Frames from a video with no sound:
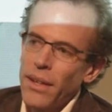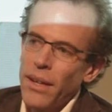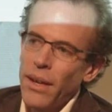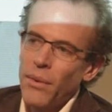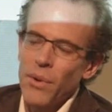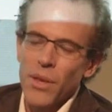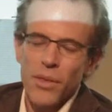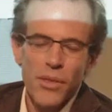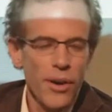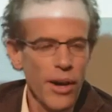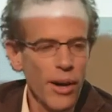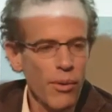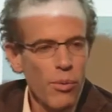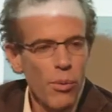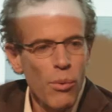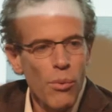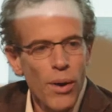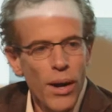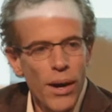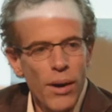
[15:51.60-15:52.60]
And we thought,
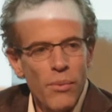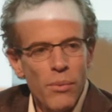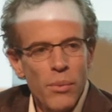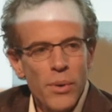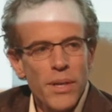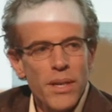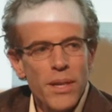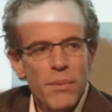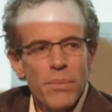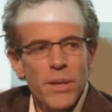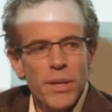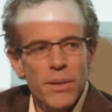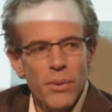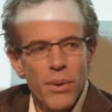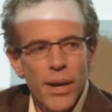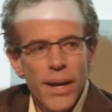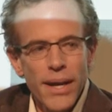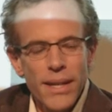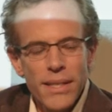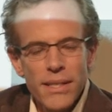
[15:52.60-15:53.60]
well, wouldn't it be
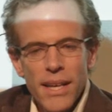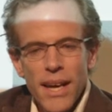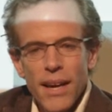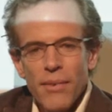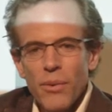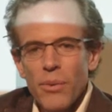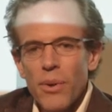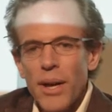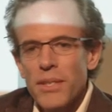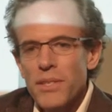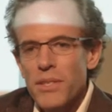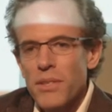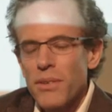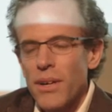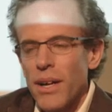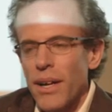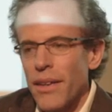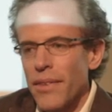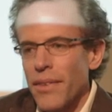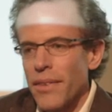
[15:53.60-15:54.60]
great to have a
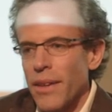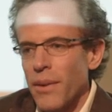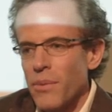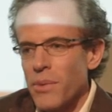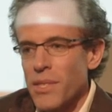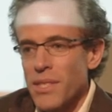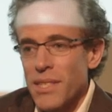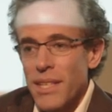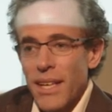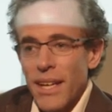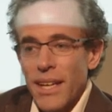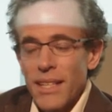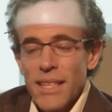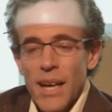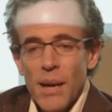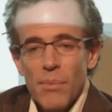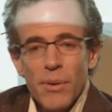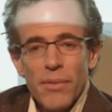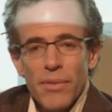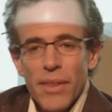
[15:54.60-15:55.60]
restaurant that was sitting on
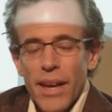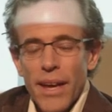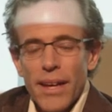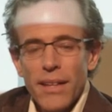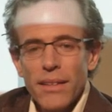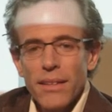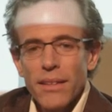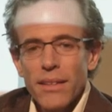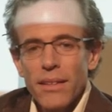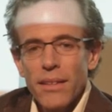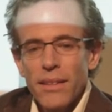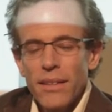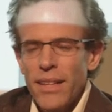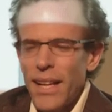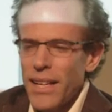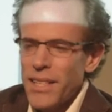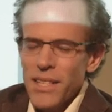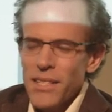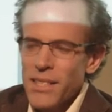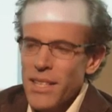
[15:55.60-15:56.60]
top of that?
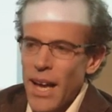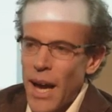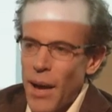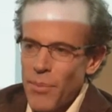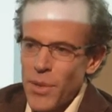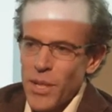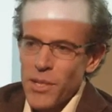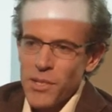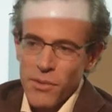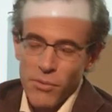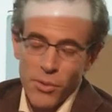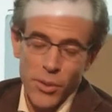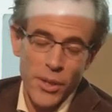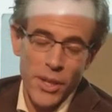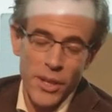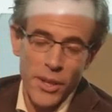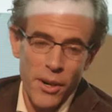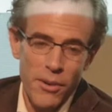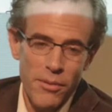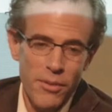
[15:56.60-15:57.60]
Not just the optics of
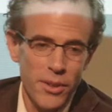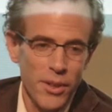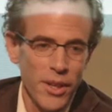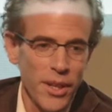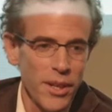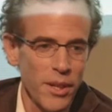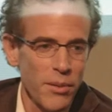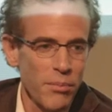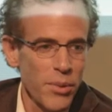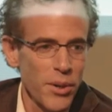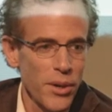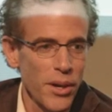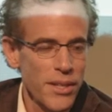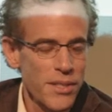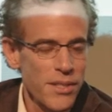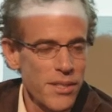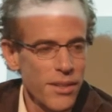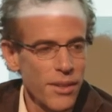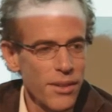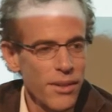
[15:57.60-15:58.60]
looking over London, but
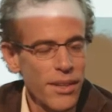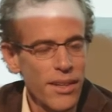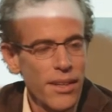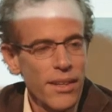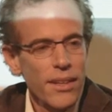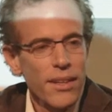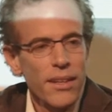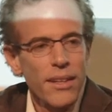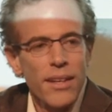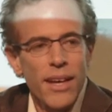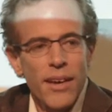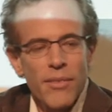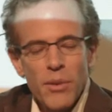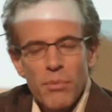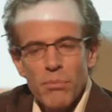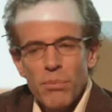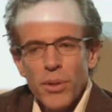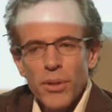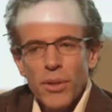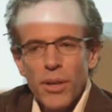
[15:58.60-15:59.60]
also
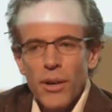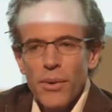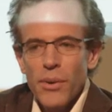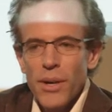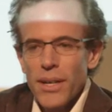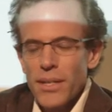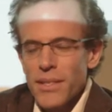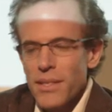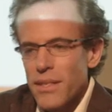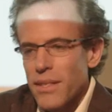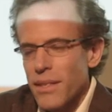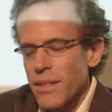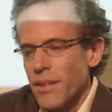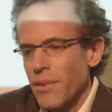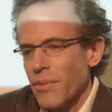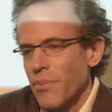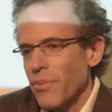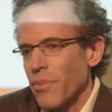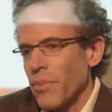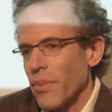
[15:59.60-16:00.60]
having below us
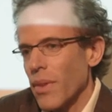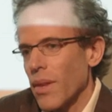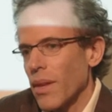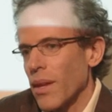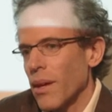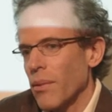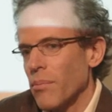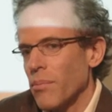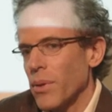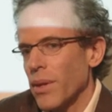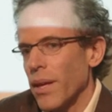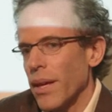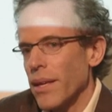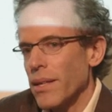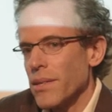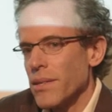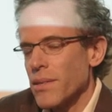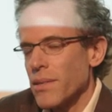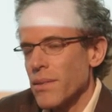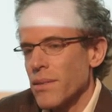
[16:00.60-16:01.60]
a
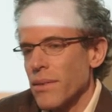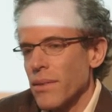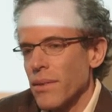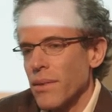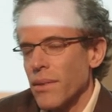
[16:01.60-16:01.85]
place